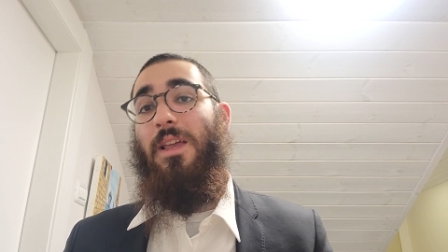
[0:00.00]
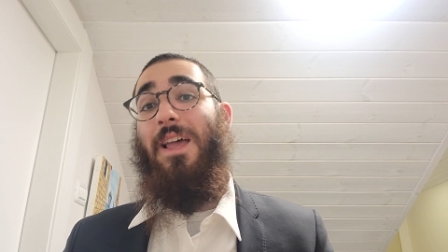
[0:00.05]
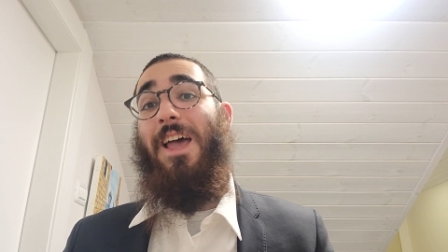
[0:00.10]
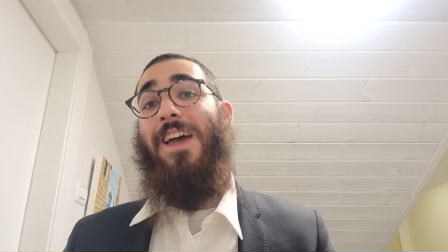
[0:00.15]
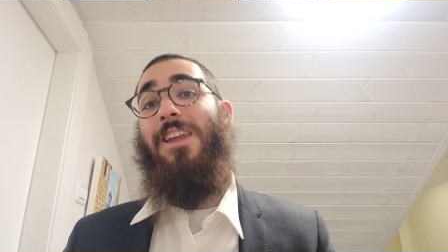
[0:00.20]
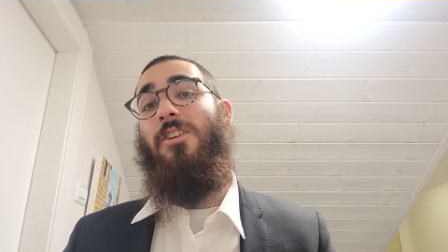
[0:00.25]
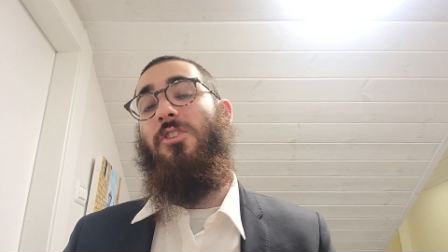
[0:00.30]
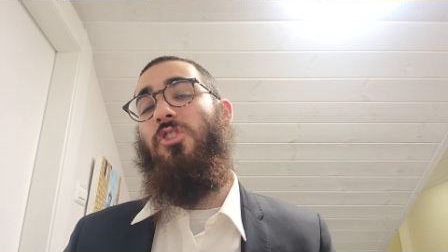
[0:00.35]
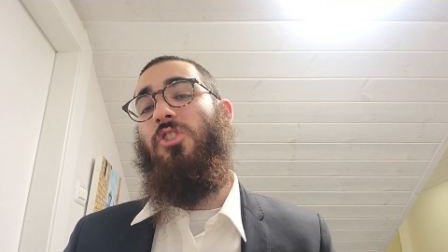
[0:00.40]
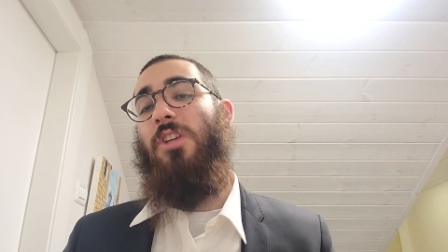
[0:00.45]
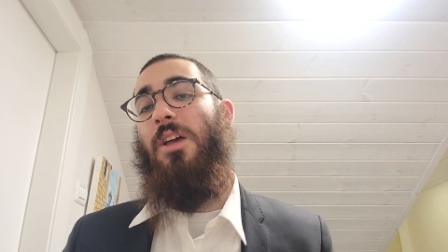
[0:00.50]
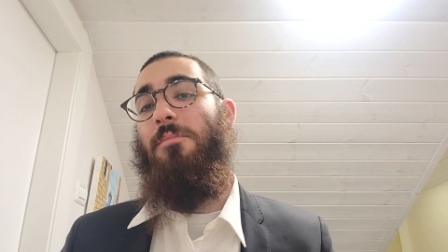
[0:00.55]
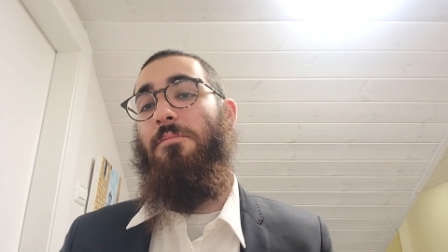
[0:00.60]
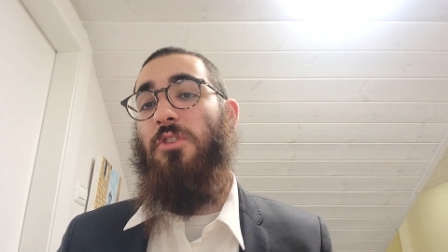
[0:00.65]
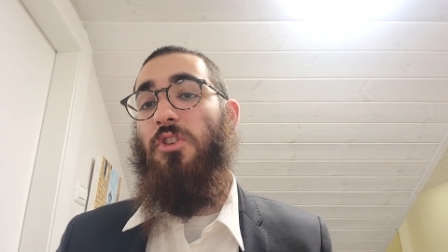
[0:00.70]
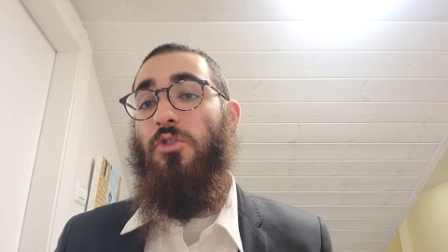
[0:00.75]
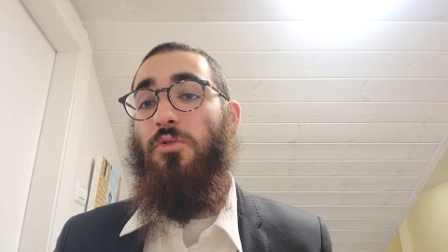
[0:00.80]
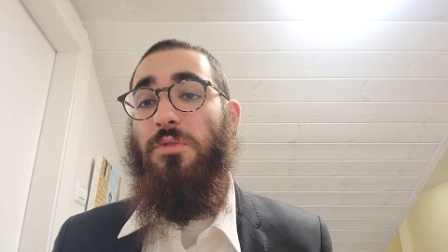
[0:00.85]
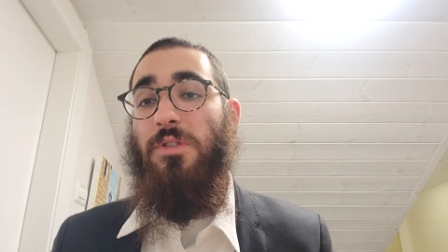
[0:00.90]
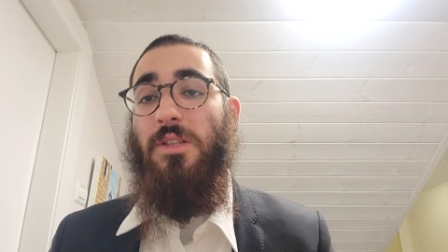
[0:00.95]
And Hashem
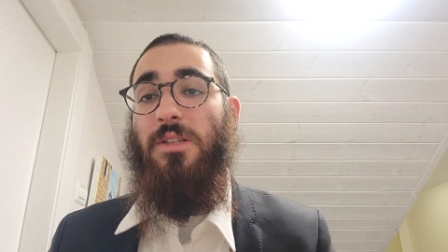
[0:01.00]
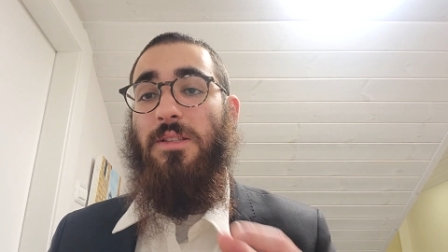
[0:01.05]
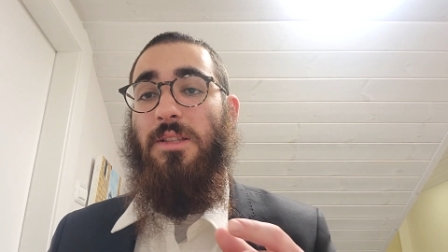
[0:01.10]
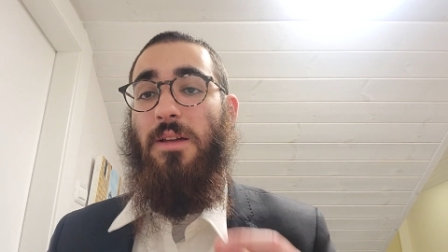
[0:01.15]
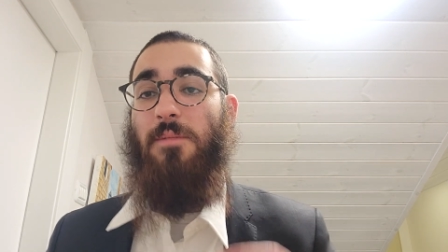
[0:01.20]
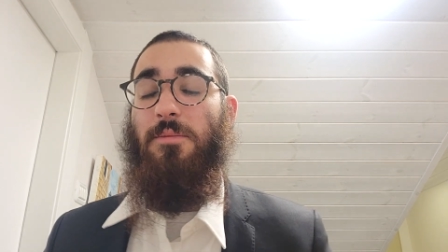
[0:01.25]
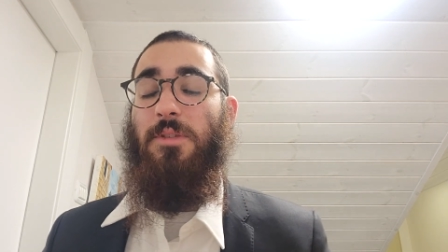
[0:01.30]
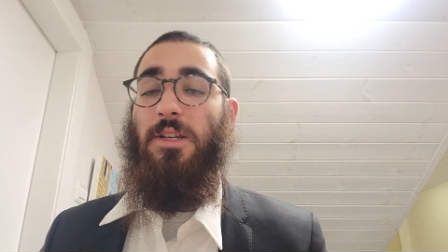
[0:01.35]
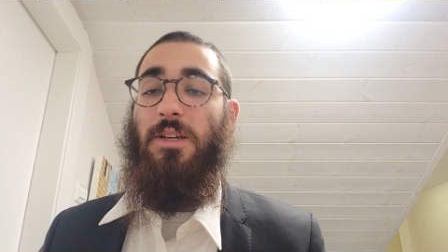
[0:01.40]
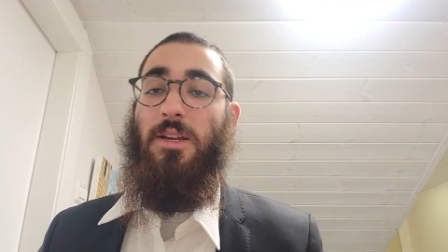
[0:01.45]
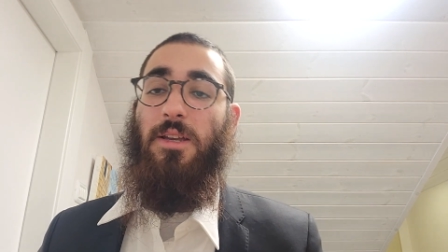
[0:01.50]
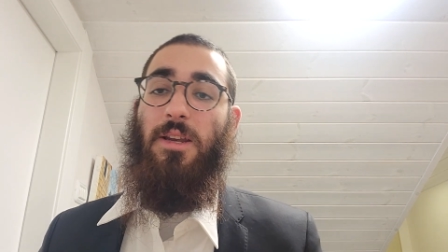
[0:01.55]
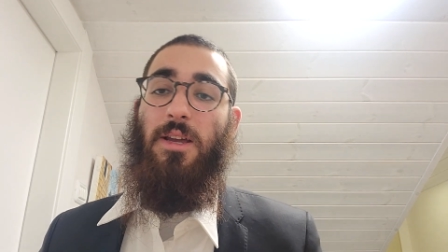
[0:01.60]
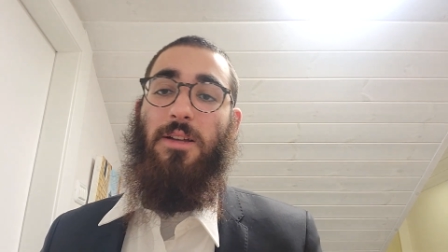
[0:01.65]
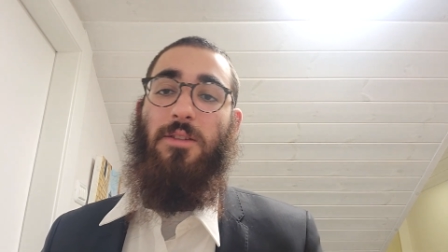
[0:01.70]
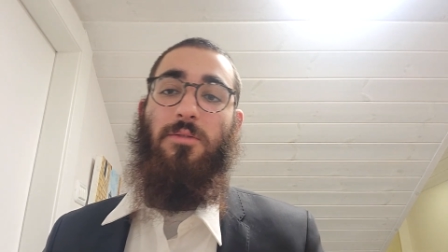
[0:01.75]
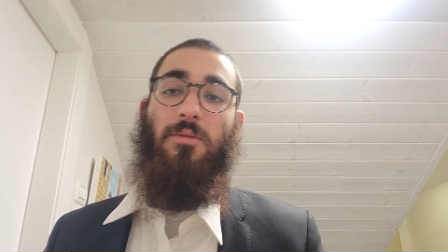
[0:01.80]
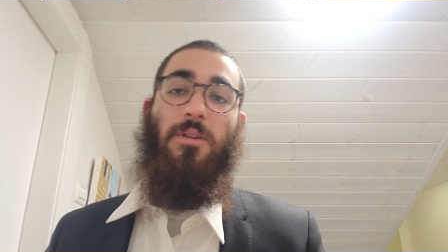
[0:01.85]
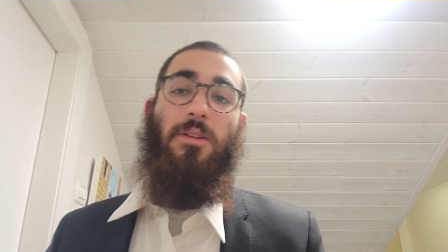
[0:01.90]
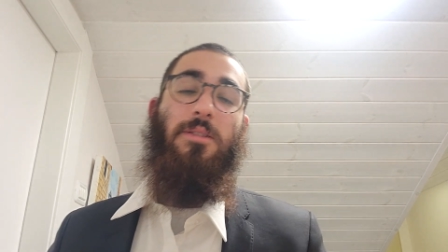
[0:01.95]
uses them to
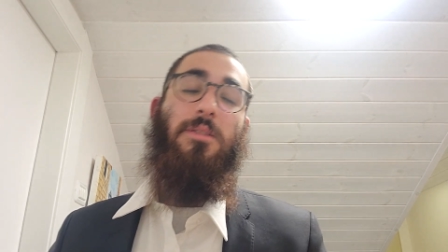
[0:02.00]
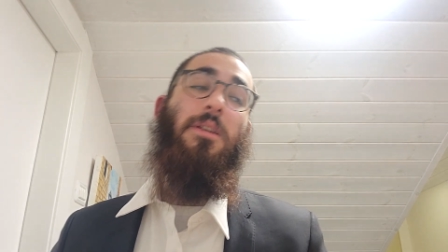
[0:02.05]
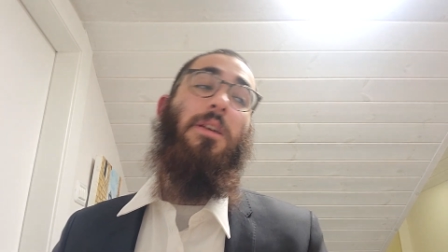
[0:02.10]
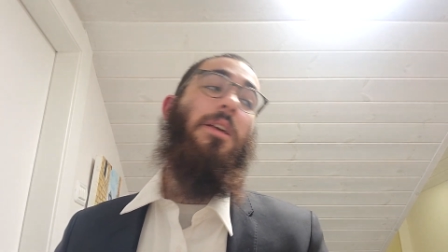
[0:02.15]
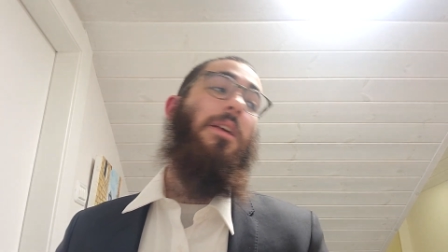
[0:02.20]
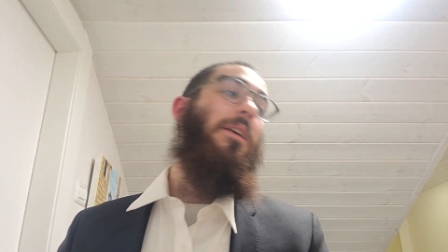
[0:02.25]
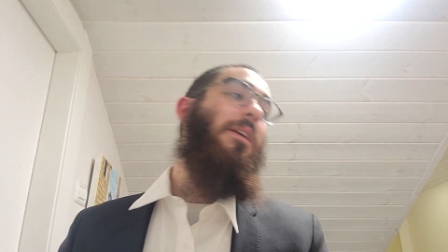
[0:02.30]
connect to us.